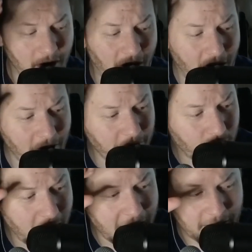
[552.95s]
All the
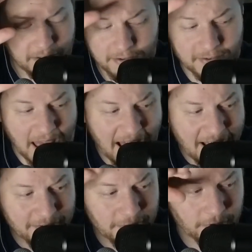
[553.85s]
while, his
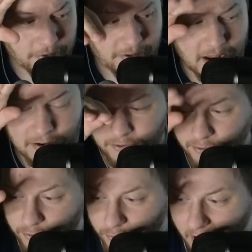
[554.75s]
asshole's getting
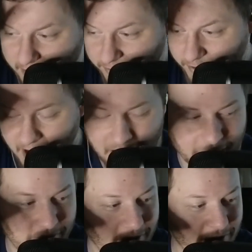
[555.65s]
stretched out,